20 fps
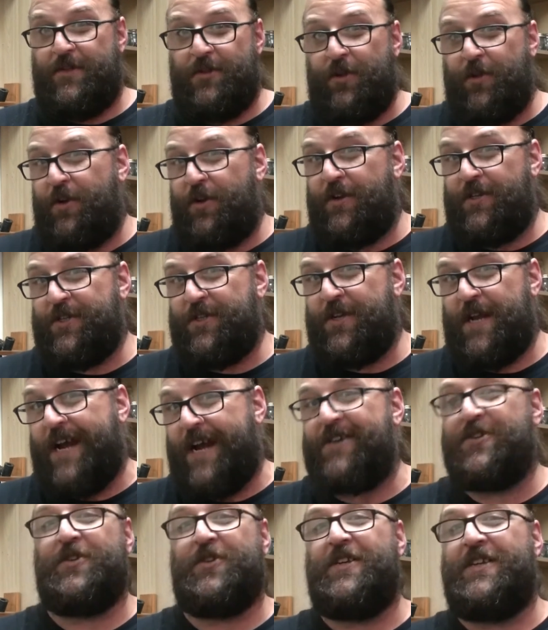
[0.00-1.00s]
Thought I should
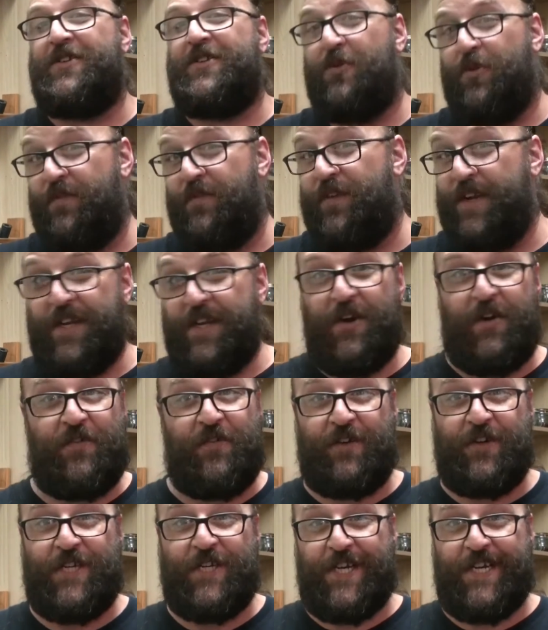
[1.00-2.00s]
actually do a video
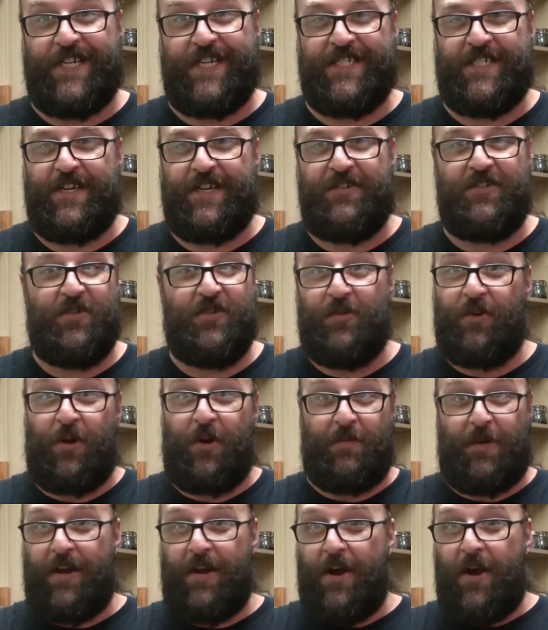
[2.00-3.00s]
for a change and do it
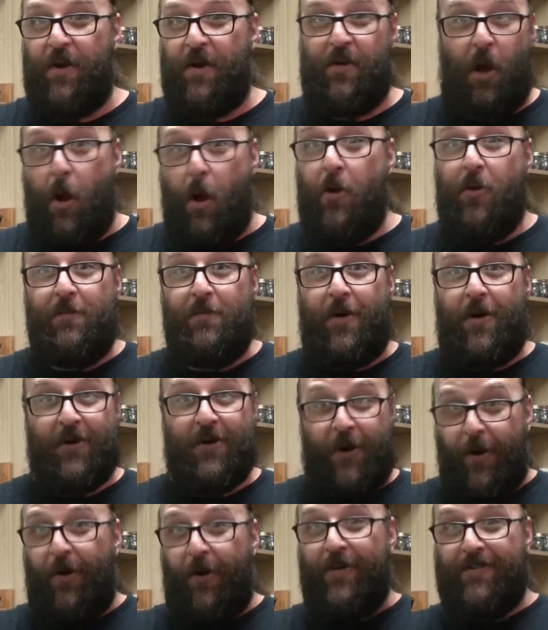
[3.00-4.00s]
on my own. Oh my
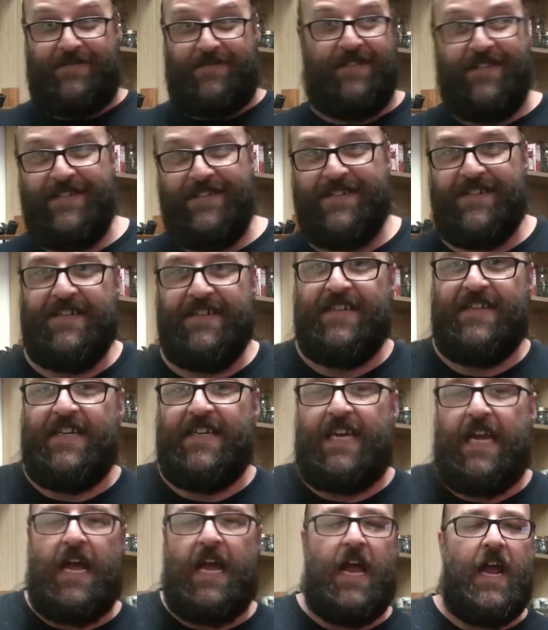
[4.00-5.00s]
god.
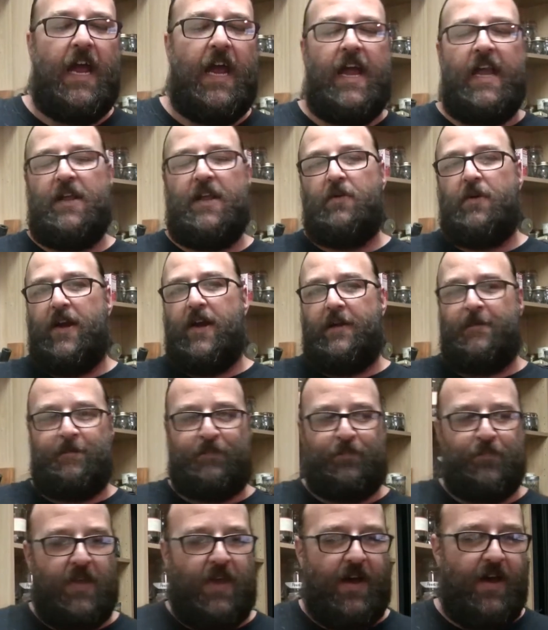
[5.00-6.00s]
Anyway,
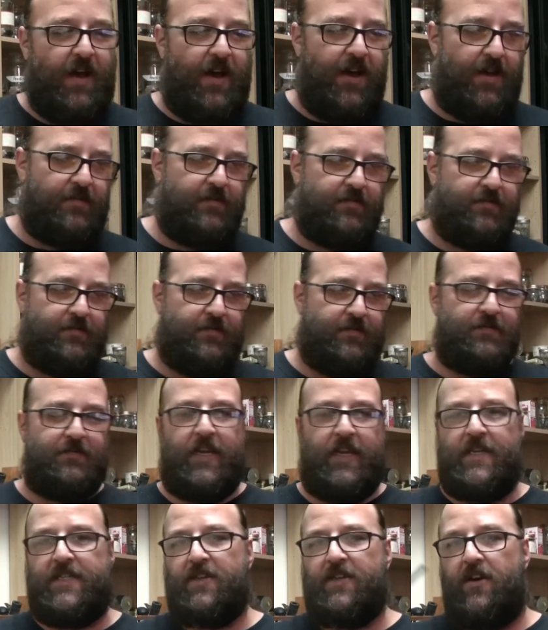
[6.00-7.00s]

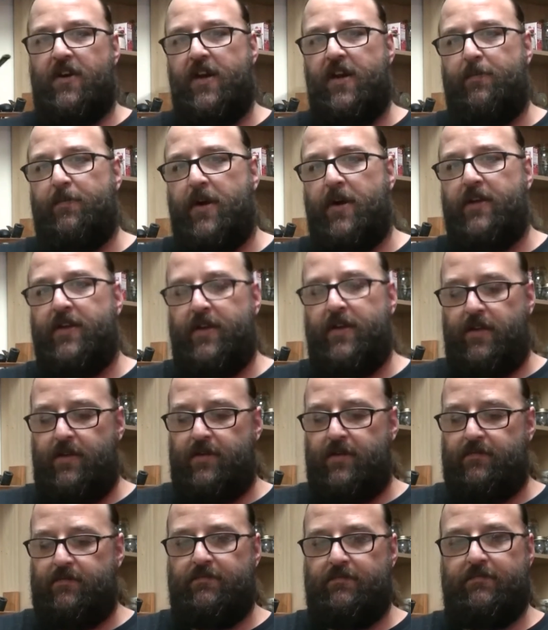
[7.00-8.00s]
sorry Hippo, you
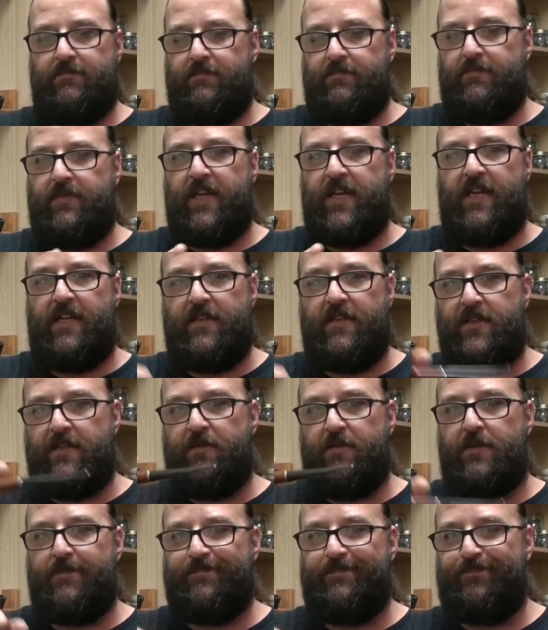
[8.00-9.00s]
didn't get in this
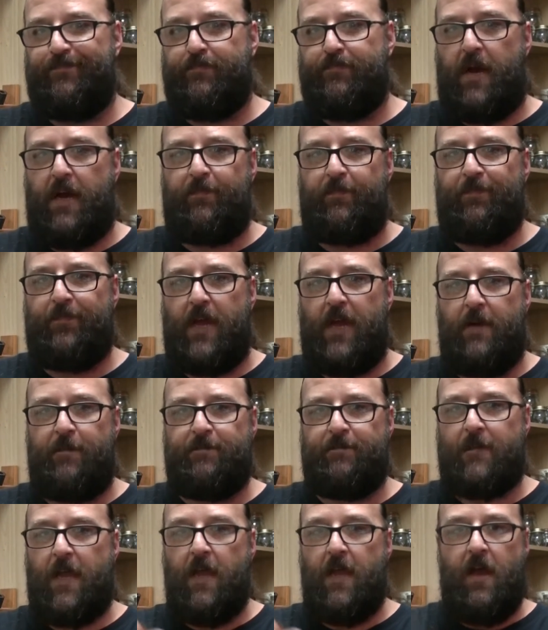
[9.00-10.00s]
one.
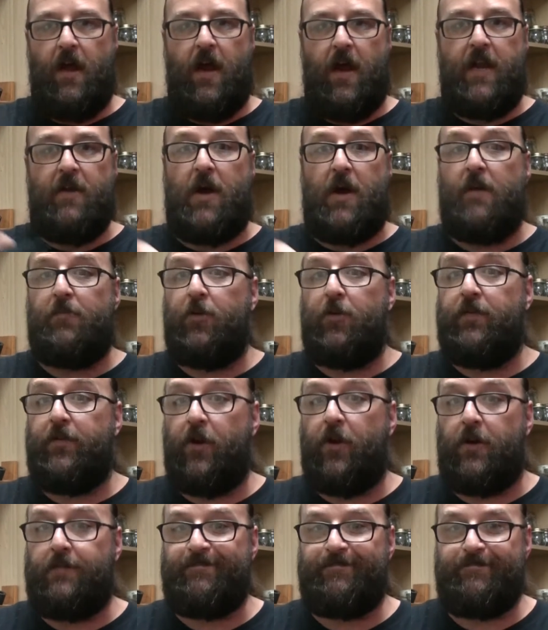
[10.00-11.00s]
But anyway, moving
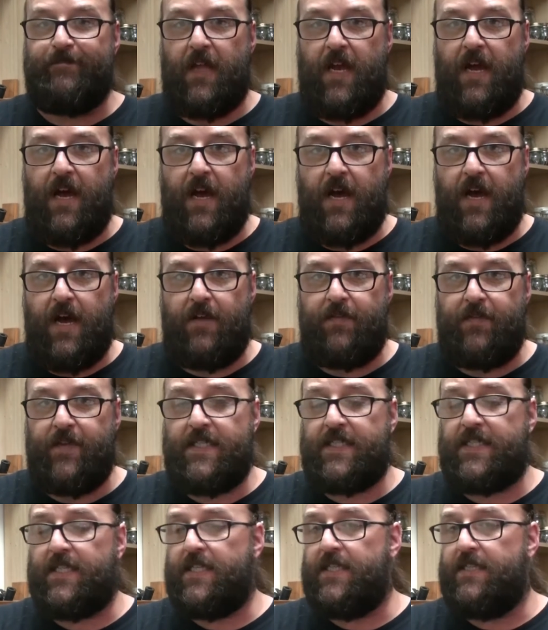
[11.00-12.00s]
on.
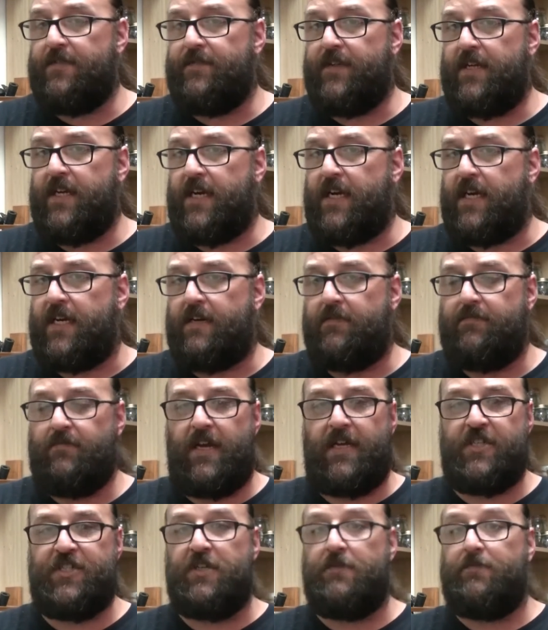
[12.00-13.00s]
This is a VR,
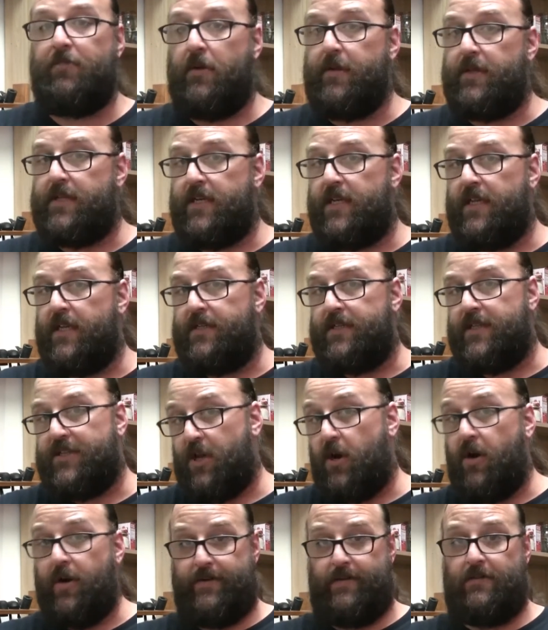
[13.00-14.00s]
as you can probably tell in the
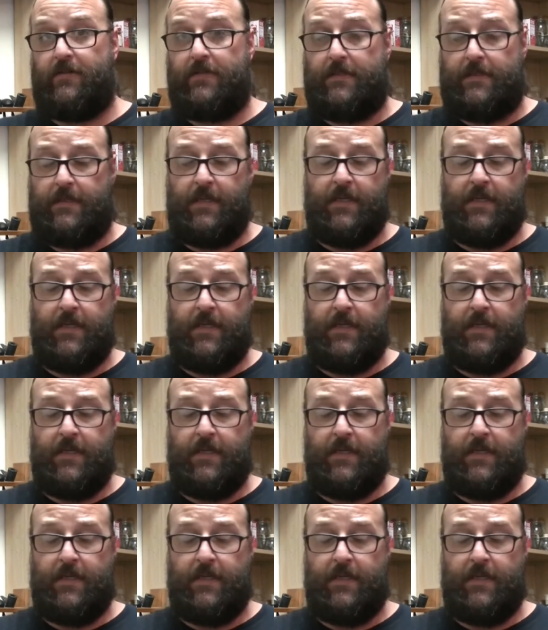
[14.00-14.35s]
title.